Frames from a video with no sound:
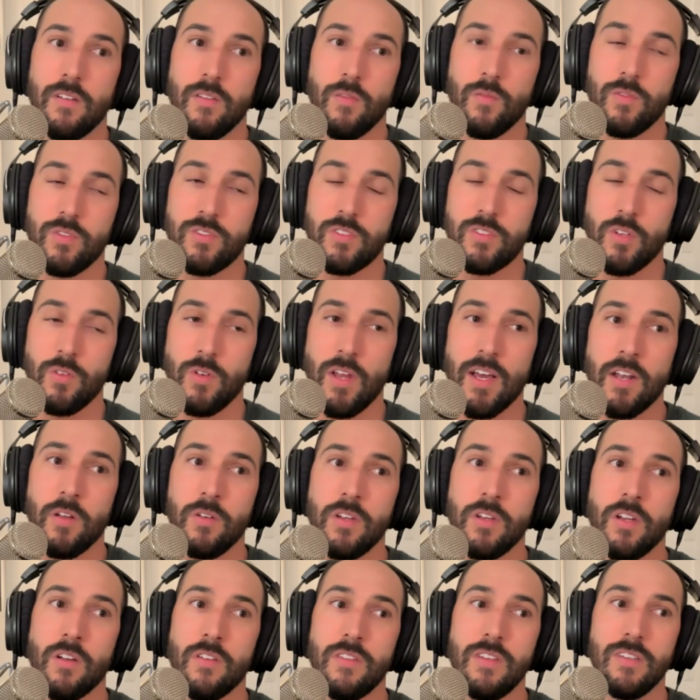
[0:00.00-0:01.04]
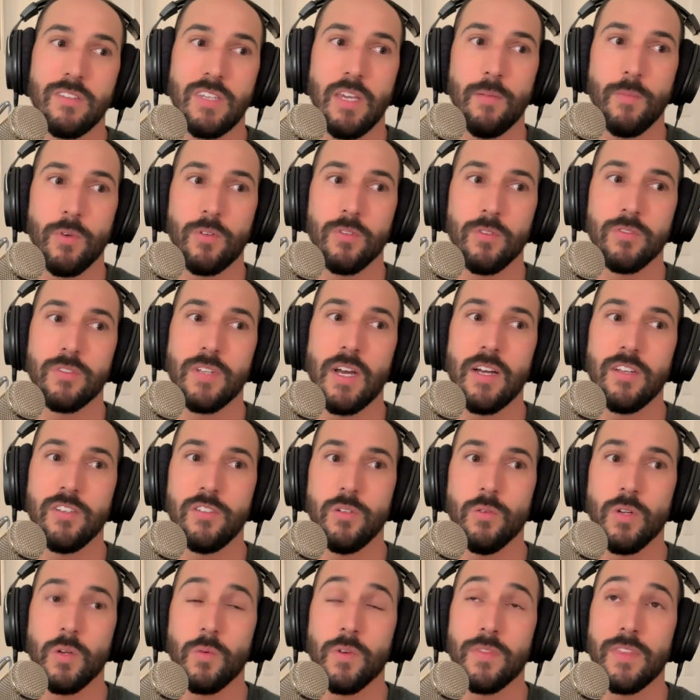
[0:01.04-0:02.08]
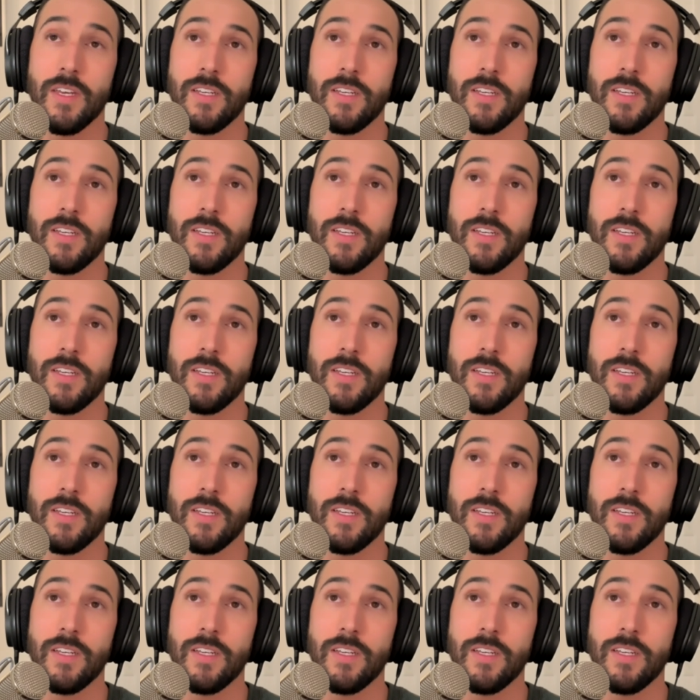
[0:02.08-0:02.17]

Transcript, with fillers: so not only are these chemicals not doing what